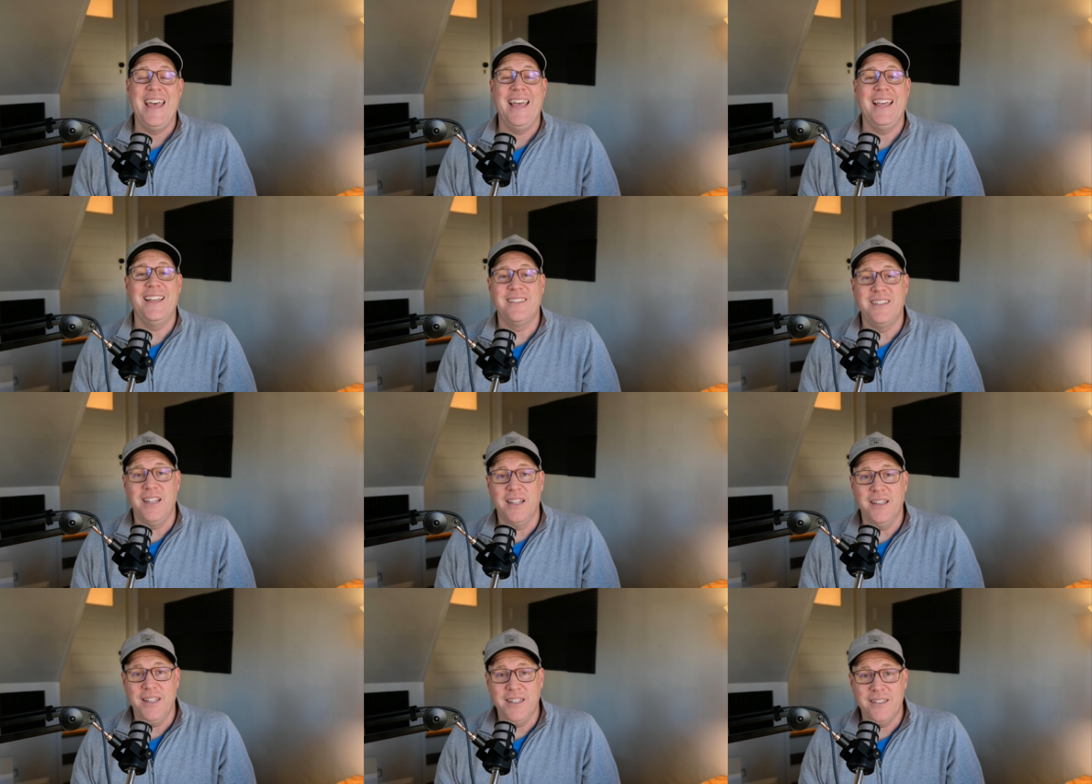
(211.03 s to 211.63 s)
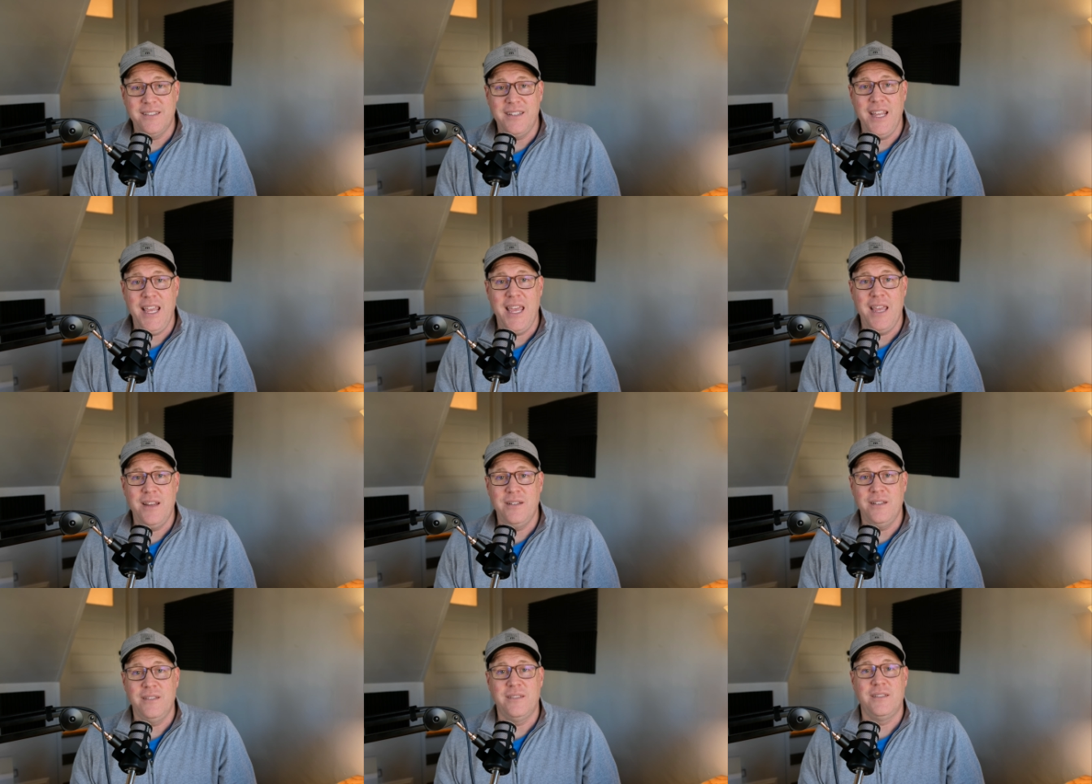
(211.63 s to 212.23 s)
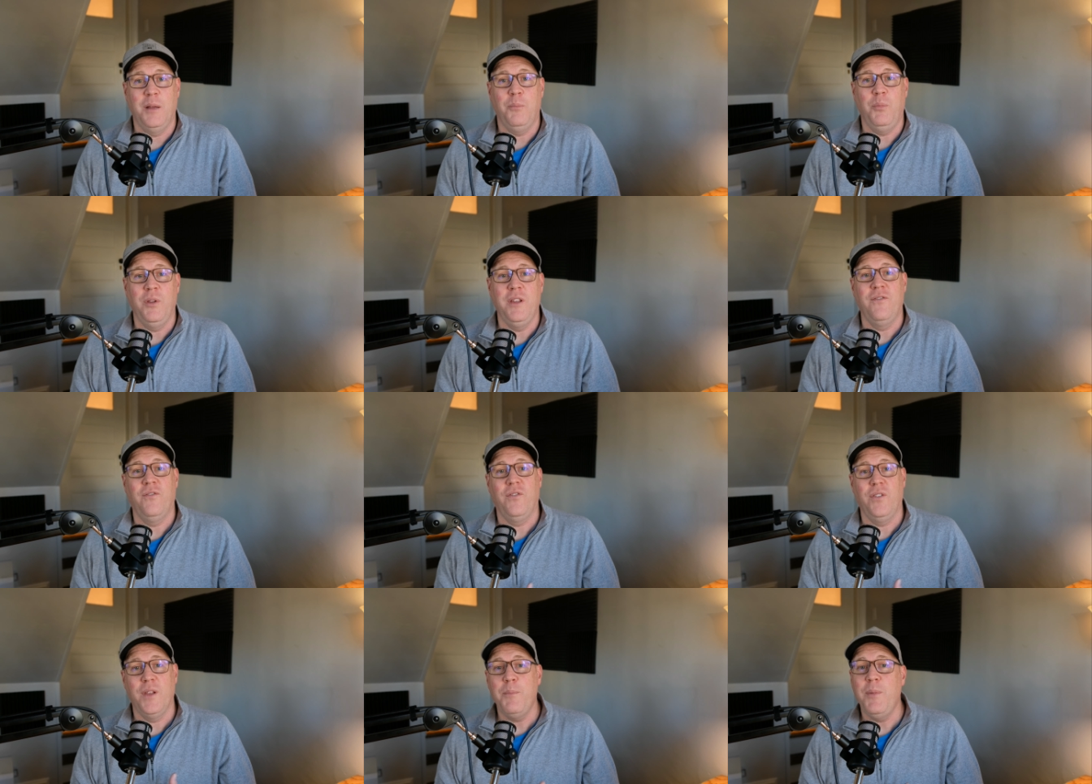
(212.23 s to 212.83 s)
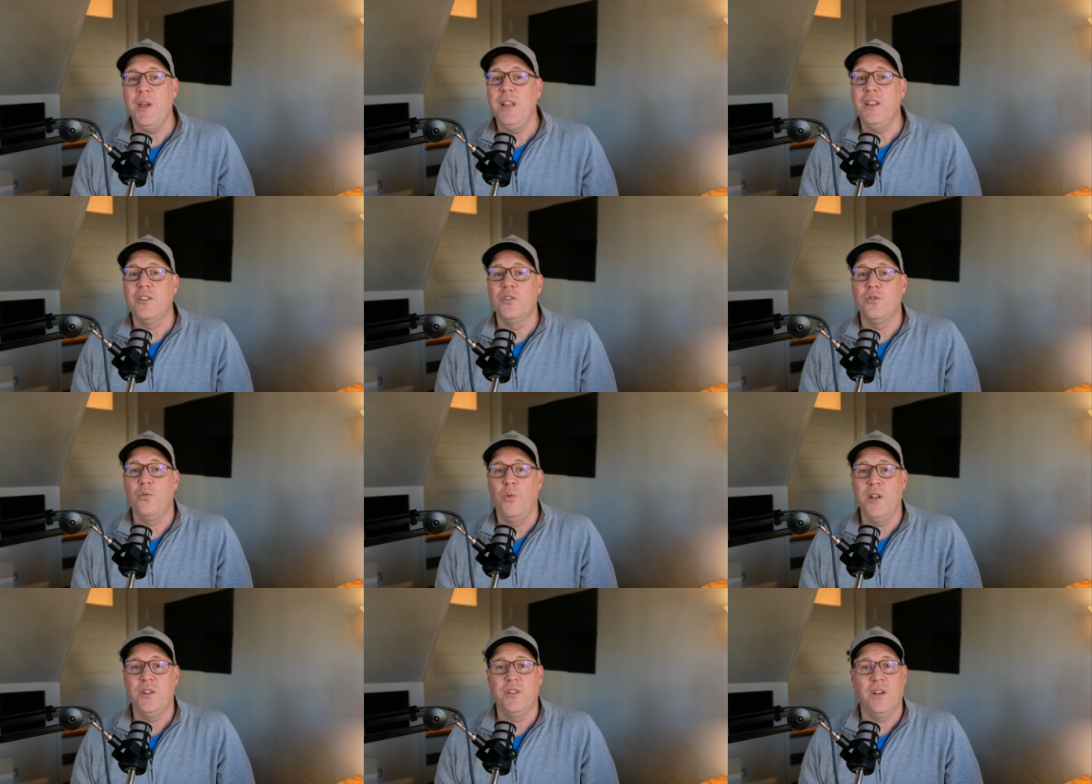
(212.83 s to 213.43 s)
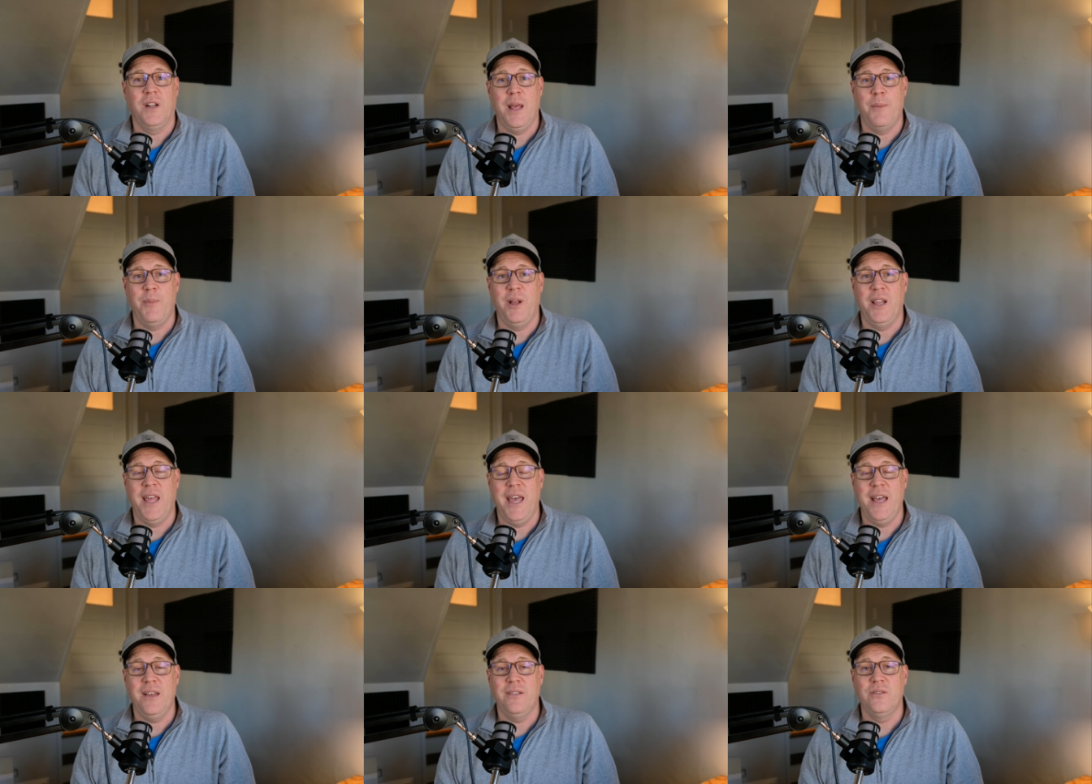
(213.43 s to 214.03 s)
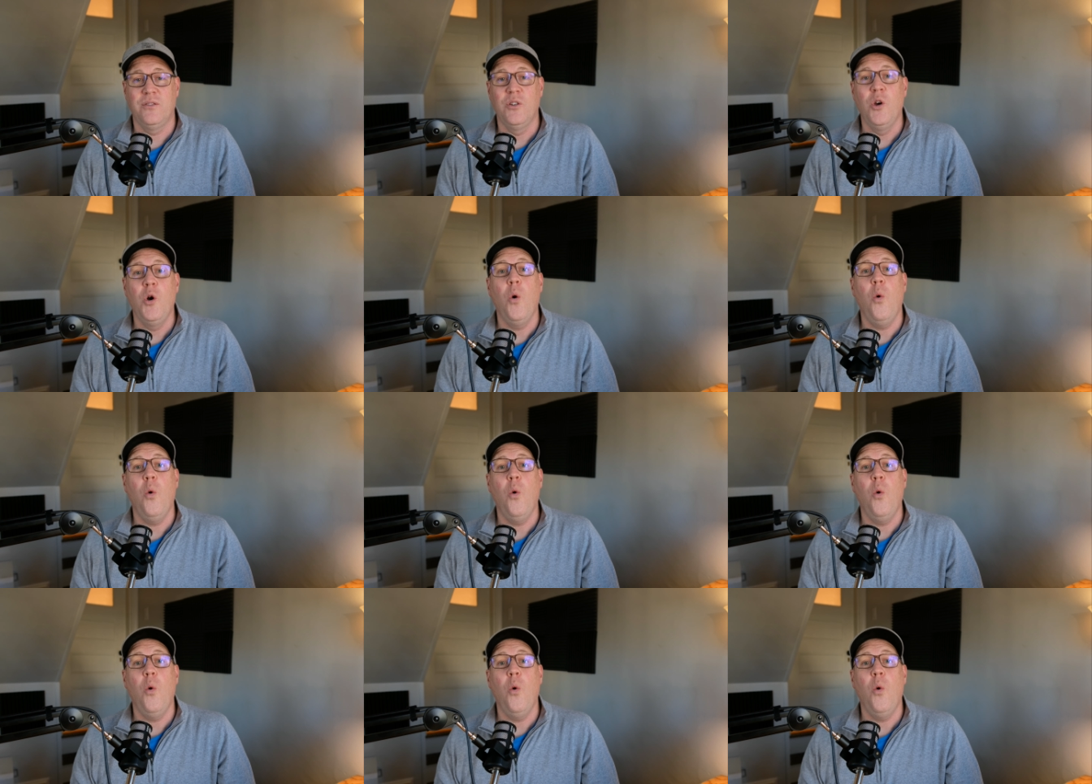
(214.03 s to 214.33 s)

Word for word: Is the listing agent simply flipping the switch on MLS?